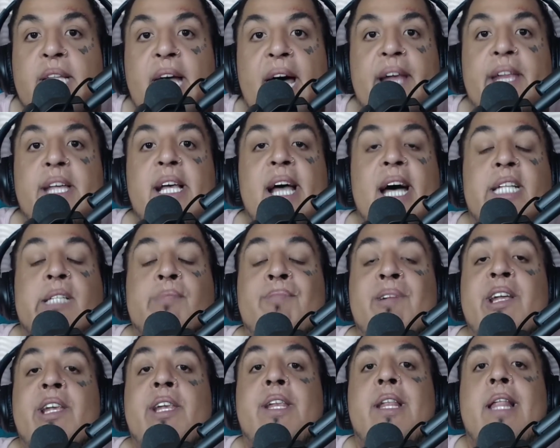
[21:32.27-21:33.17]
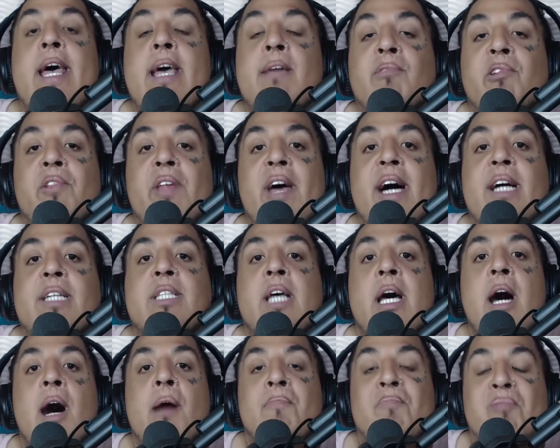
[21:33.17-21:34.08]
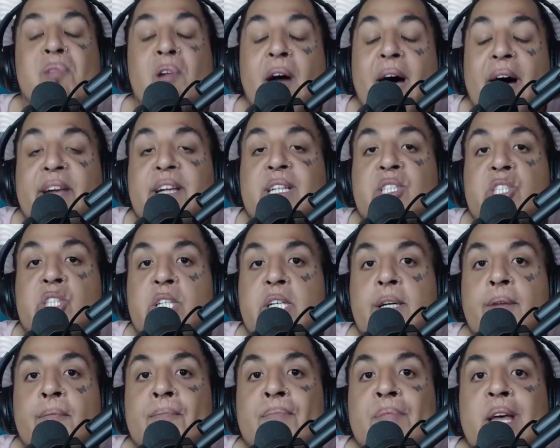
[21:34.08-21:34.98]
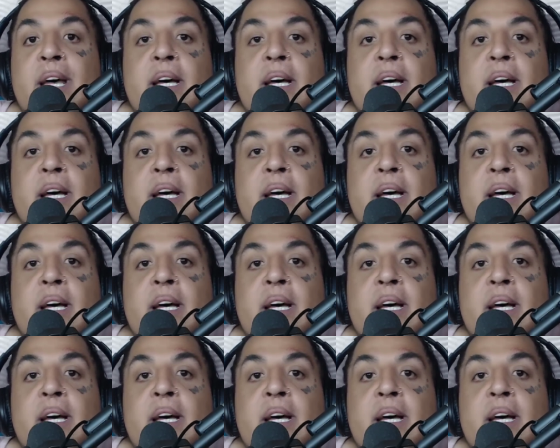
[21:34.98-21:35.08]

that he has been labeled as a prodigy,